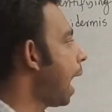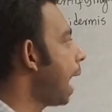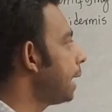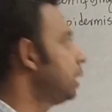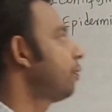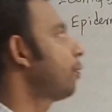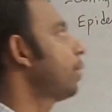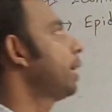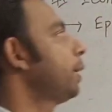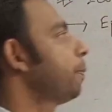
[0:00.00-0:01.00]

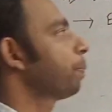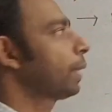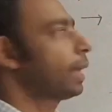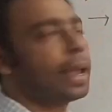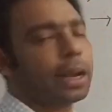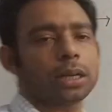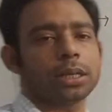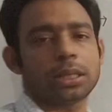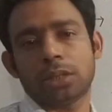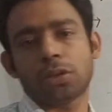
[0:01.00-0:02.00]
identifying
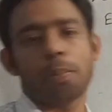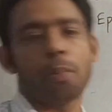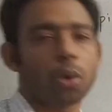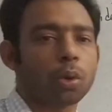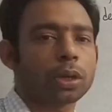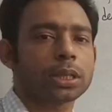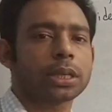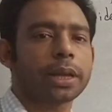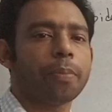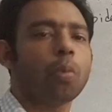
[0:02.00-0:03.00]
characteristics of monocot
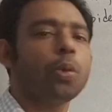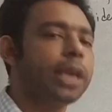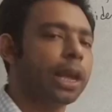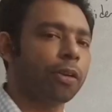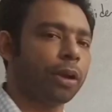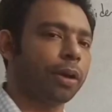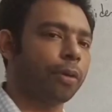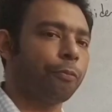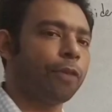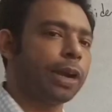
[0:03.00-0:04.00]
stem we can
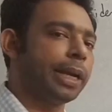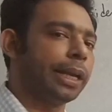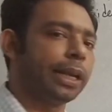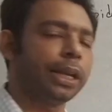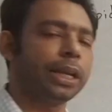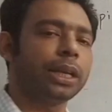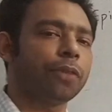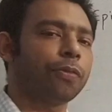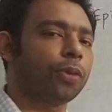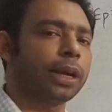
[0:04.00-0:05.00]
finding here
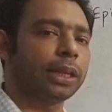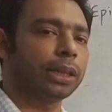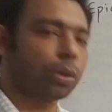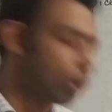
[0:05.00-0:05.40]
for getting that one,